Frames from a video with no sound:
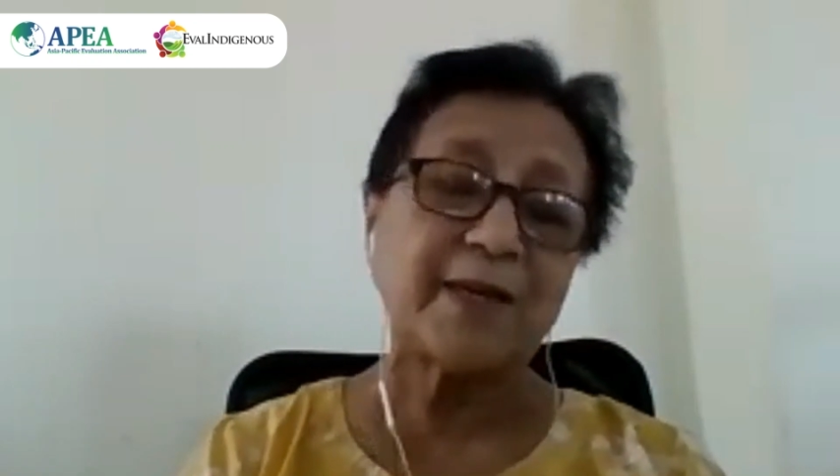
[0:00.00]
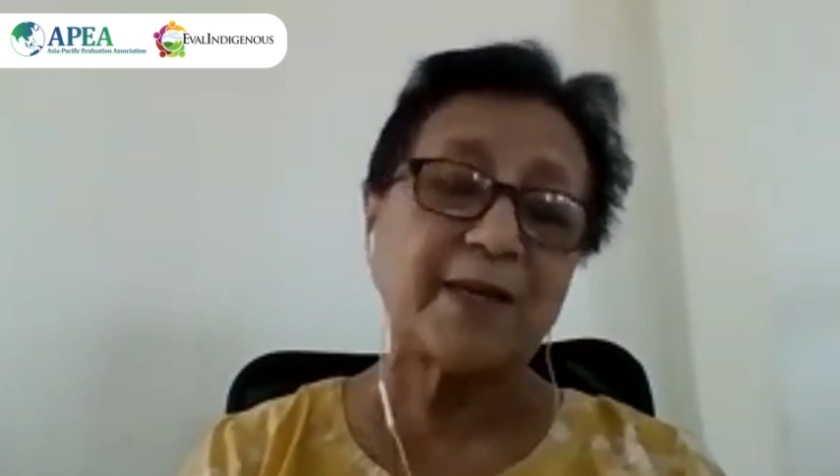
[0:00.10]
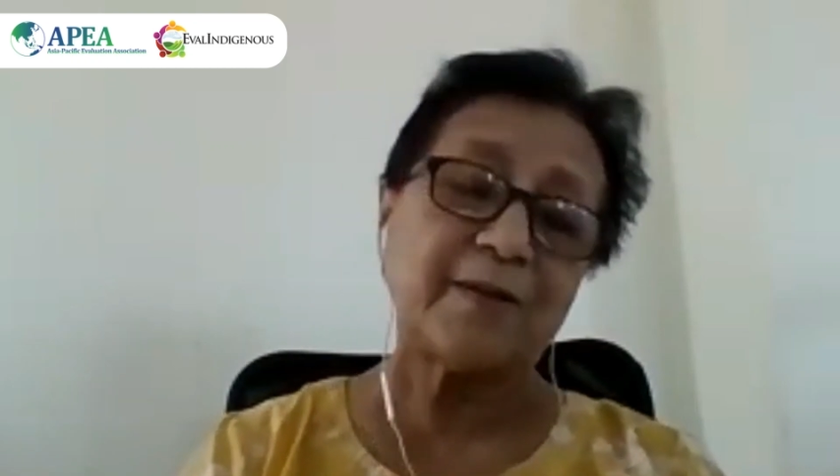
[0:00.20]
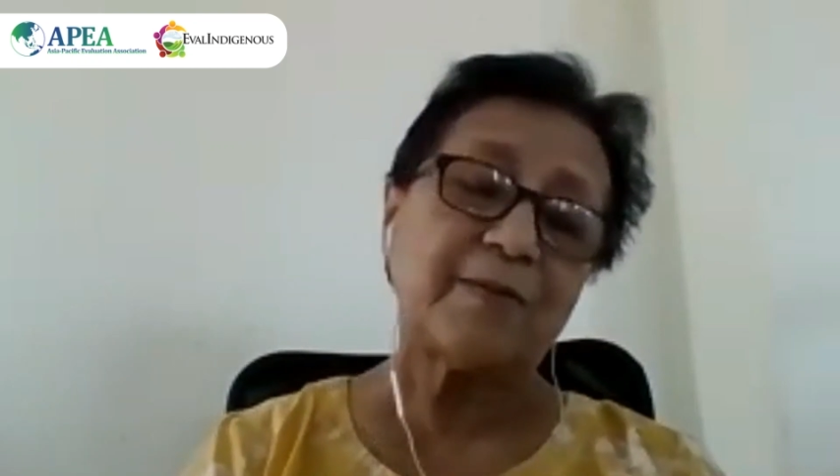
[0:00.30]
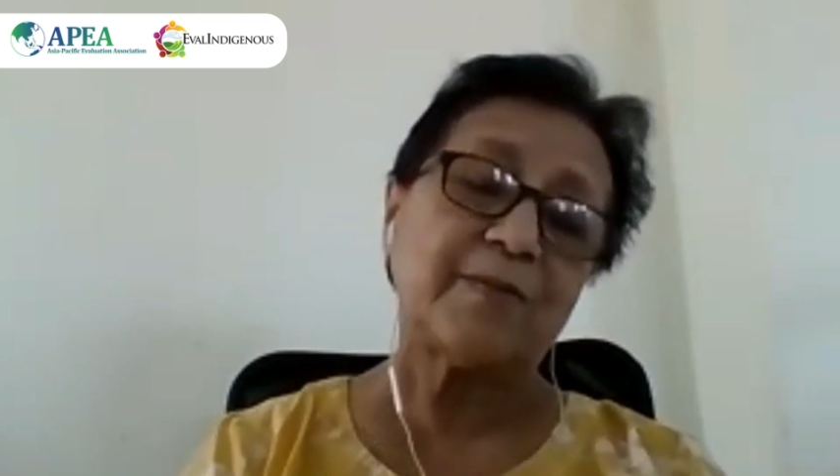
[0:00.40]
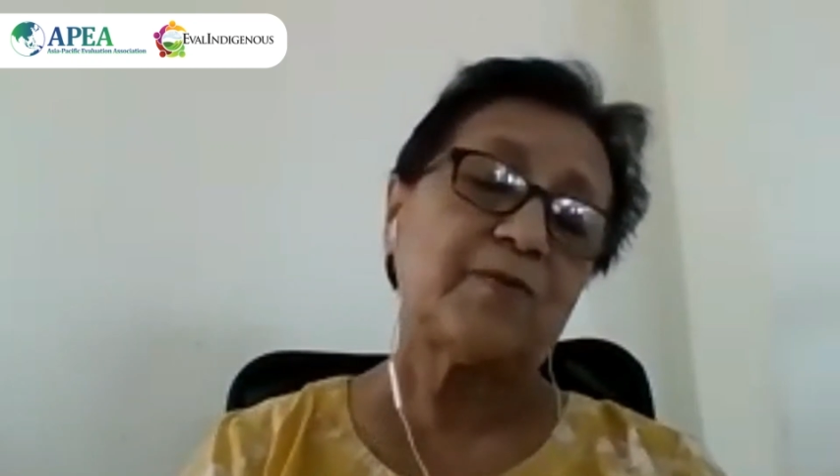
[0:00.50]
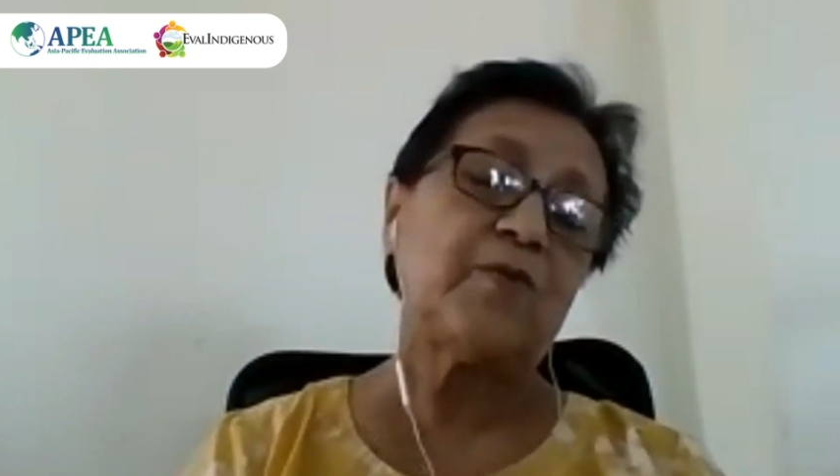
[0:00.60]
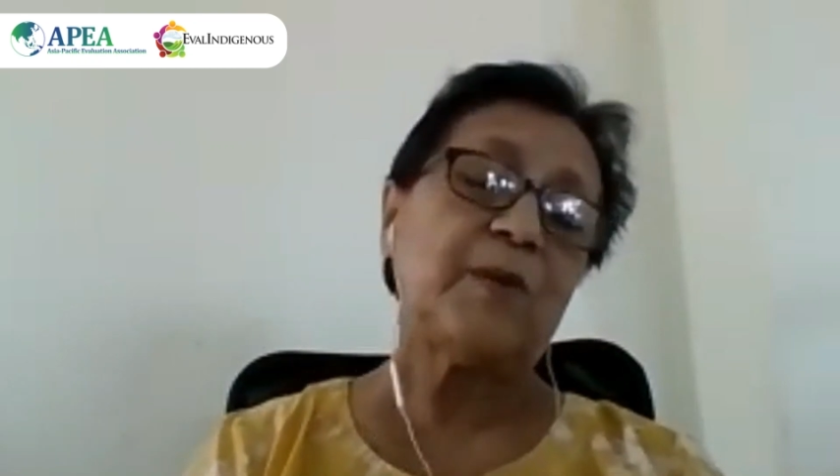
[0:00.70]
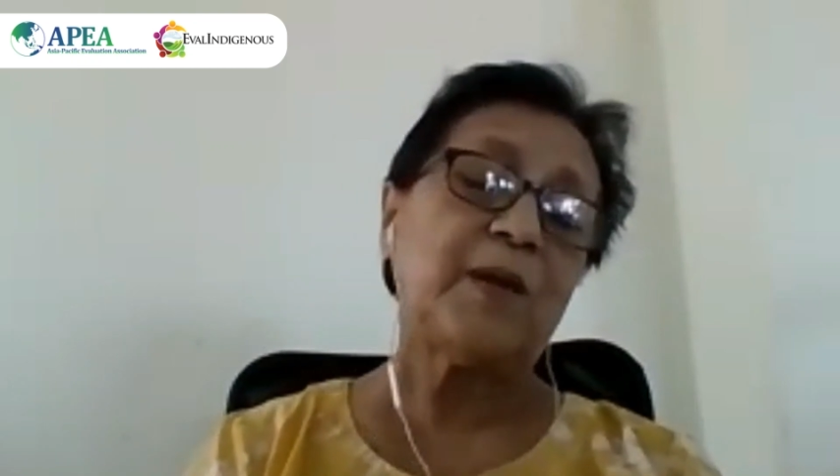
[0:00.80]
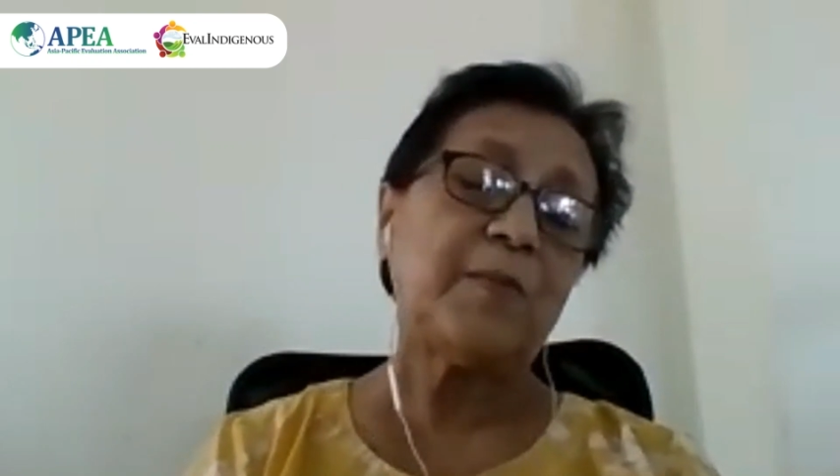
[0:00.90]
And so
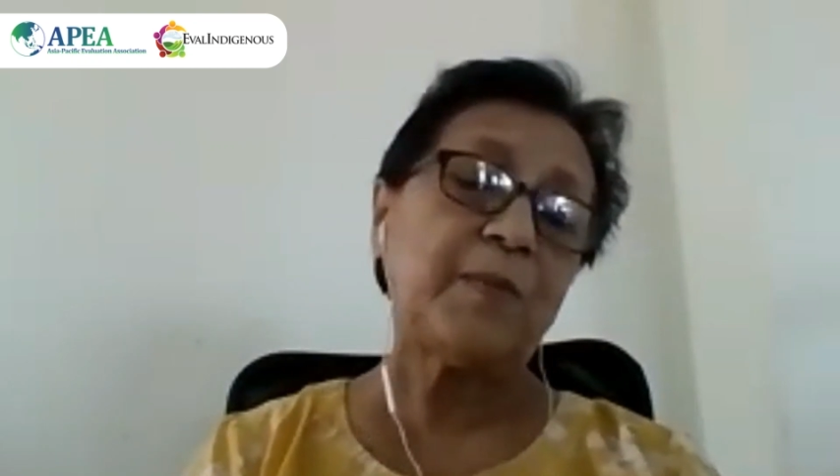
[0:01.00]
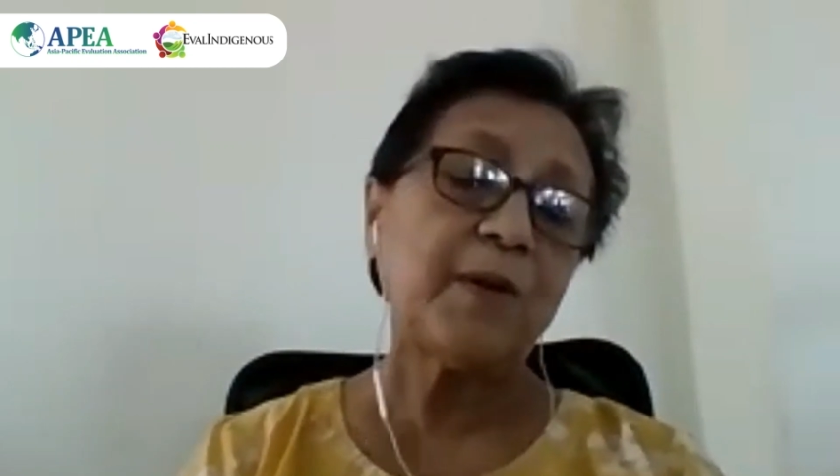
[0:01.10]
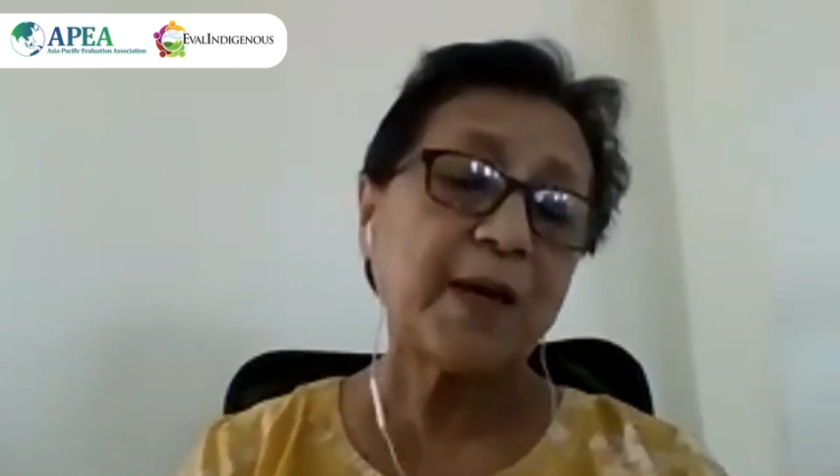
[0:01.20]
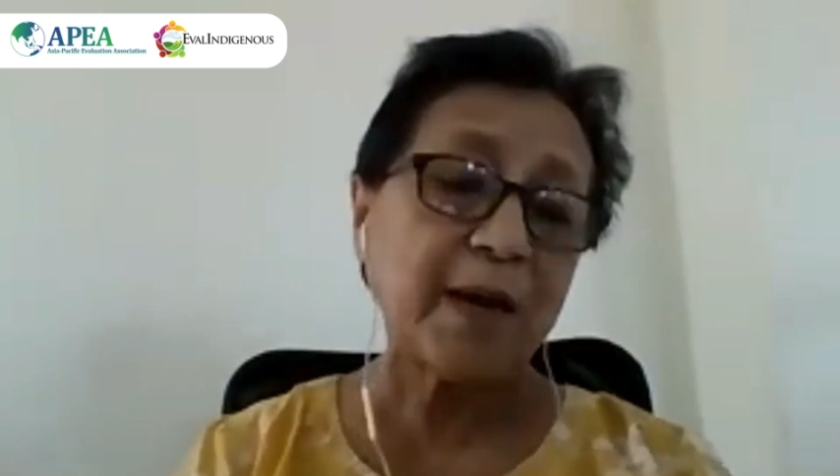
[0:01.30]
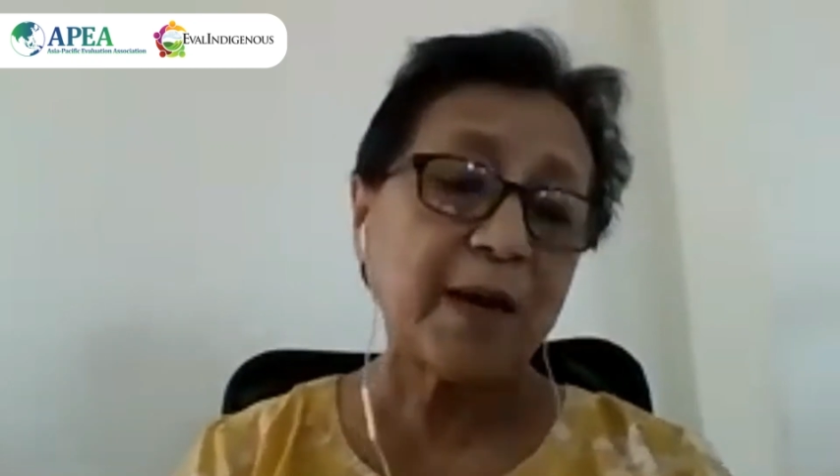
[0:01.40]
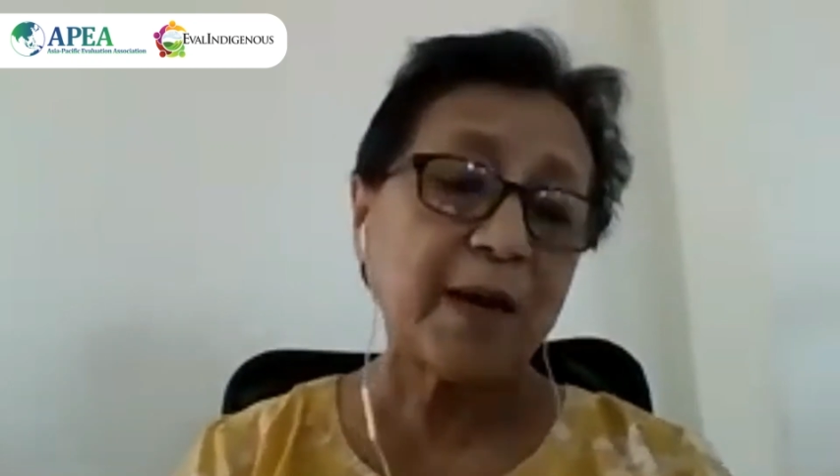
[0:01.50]
many people came,